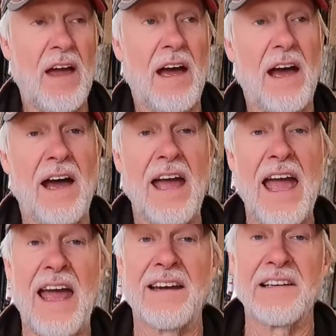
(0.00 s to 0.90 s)

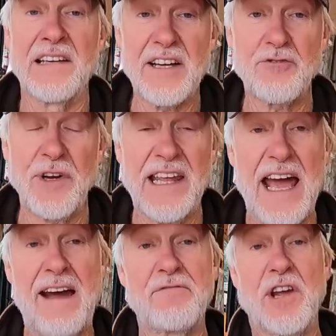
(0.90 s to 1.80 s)
and literally
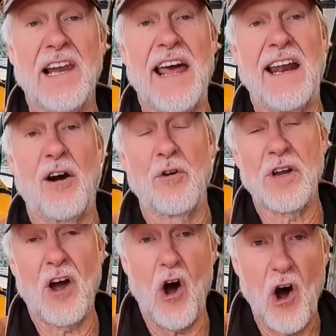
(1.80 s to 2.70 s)
have to let
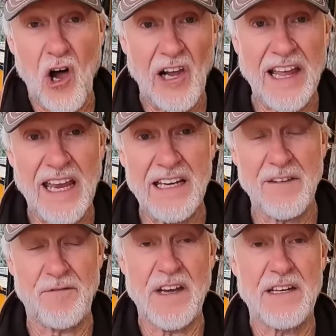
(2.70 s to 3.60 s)
out all
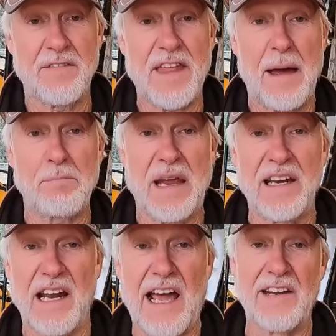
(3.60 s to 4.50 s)
80 feet of that
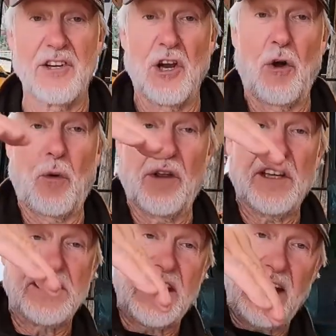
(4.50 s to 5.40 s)
main line to lower
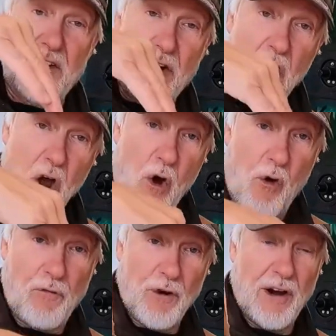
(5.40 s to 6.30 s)
the skidder
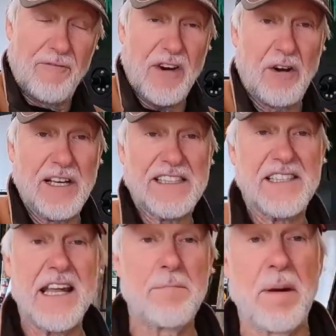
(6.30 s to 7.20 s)
over a very
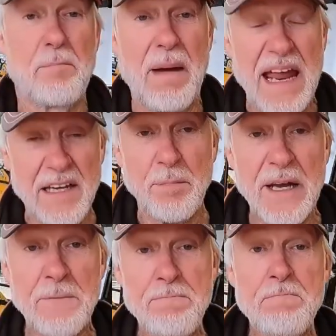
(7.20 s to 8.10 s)
steep
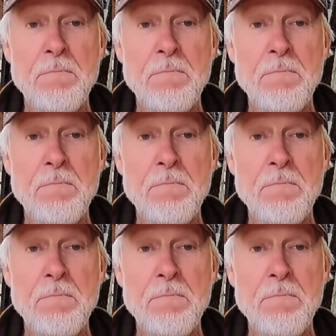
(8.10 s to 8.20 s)
embankment,